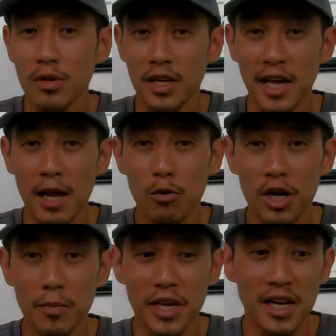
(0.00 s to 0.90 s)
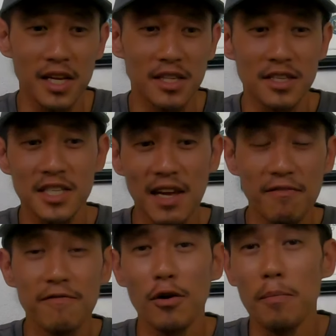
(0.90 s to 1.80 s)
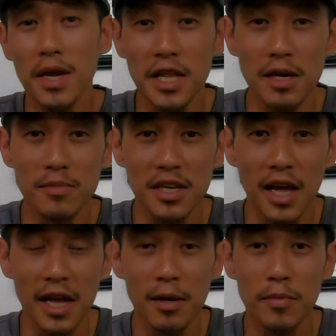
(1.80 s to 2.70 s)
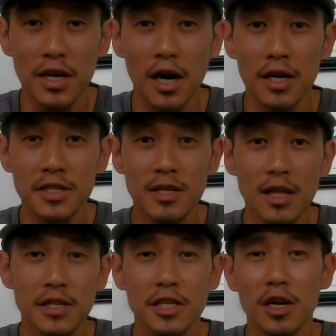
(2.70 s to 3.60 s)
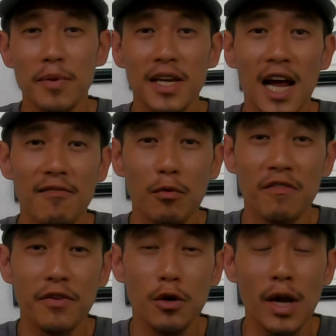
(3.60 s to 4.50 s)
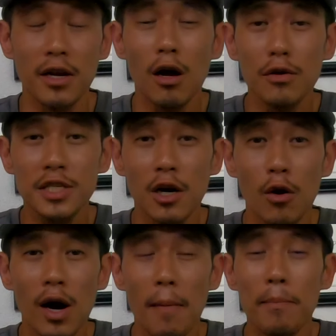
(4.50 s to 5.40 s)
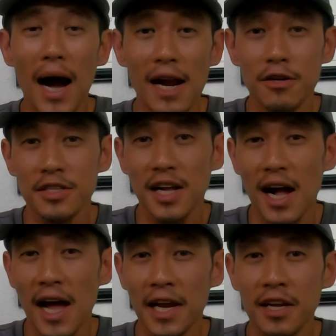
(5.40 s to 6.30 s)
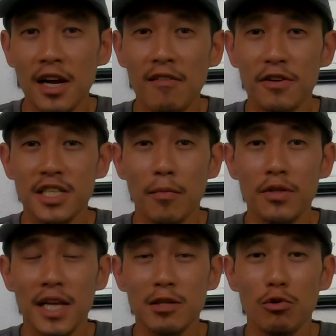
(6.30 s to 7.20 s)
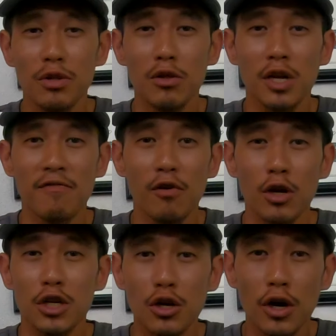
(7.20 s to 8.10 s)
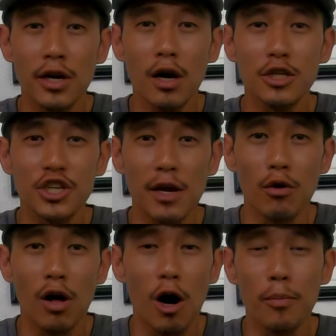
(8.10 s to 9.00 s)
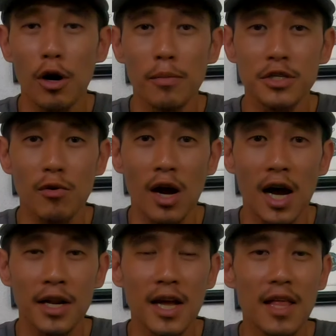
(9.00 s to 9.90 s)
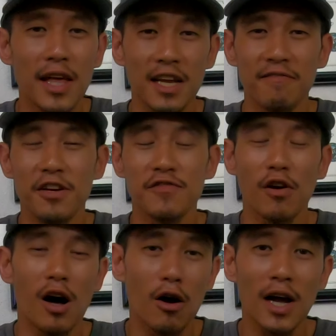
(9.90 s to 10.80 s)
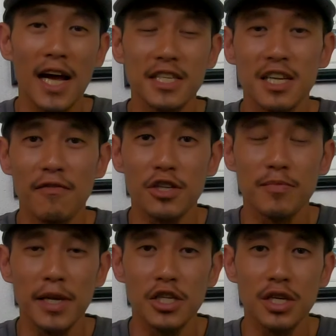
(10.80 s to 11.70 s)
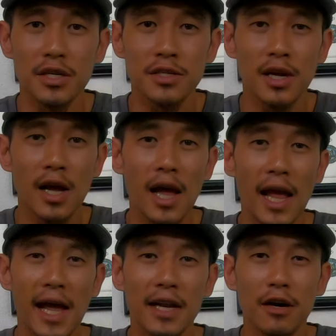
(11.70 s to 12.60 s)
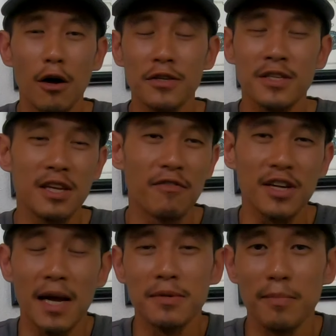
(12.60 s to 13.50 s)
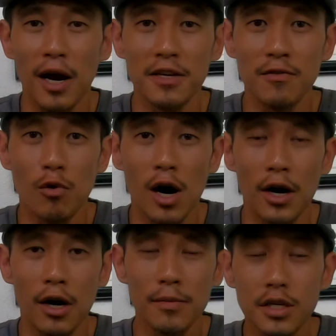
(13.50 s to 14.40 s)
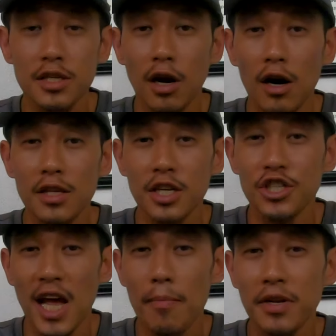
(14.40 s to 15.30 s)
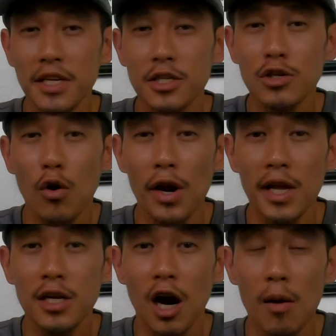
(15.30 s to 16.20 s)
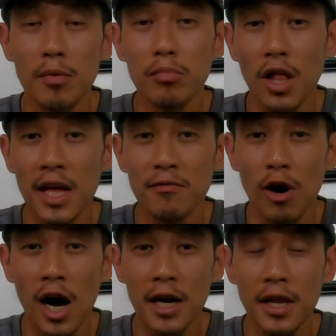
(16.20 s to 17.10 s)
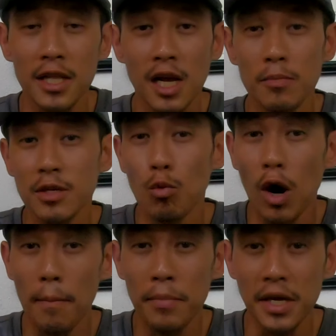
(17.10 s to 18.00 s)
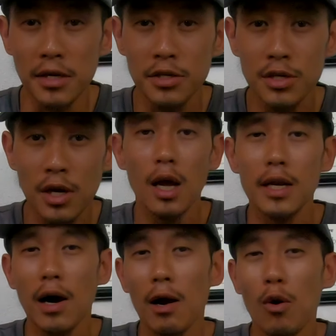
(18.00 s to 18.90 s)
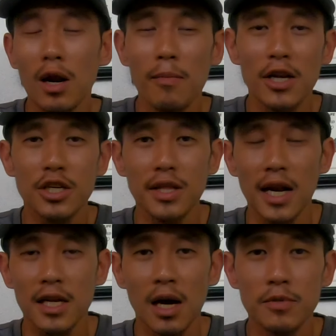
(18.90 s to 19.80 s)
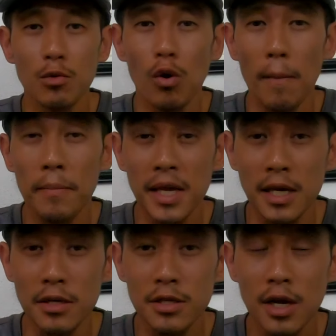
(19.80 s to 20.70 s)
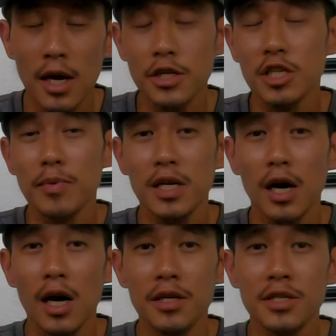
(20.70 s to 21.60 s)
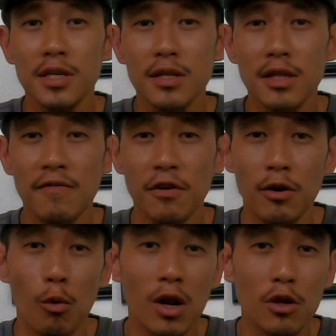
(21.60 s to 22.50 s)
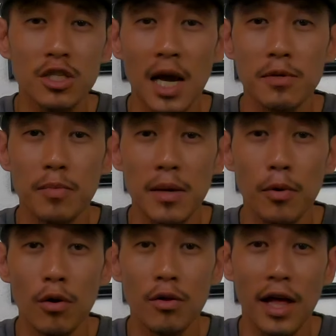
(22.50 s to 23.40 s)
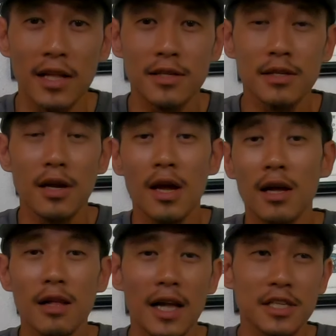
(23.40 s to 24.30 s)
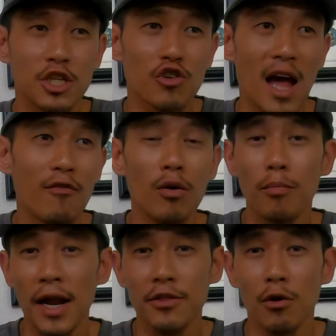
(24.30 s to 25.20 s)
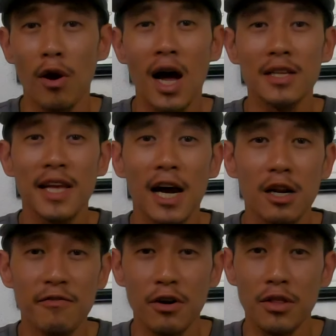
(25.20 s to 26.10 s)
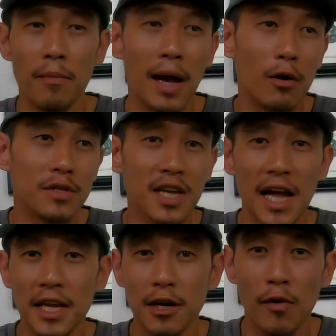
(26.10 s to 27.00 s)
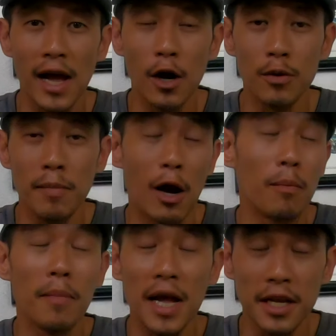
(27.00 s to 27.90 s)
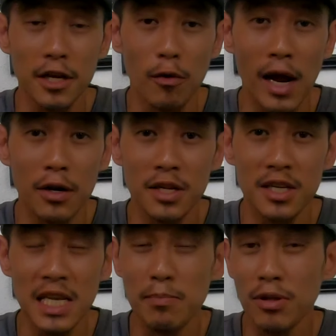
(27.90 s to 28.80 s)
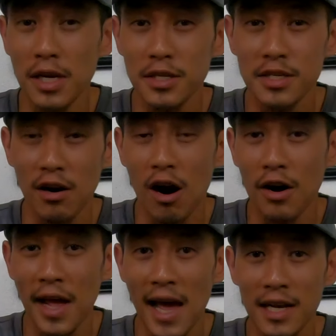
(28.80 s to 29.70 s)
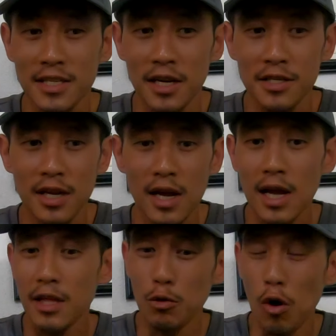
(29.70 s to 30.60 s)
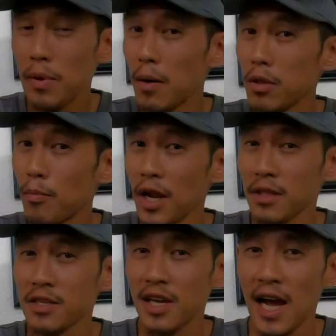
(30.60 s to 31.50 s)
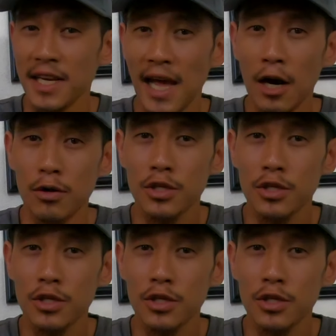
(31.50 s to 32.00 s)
Again, we're going to be getting into the 7-foot medium today because this is going to be kind of a review and also a buyer's guide for someone that's really looking for a good general all-purpose rod that can fish for all kinds of different species and all different types of bodies of water. To start, it's a Japanese Toray carbon blend rod and it comes in one piece. Now I want to mention that it comes in one piece just because if you're one of those types of people that's likes to travel and break the rod down, if you're in the mountains hiking around, mountain biking around into deep places that are hard to access, you won't be able to break this guy down.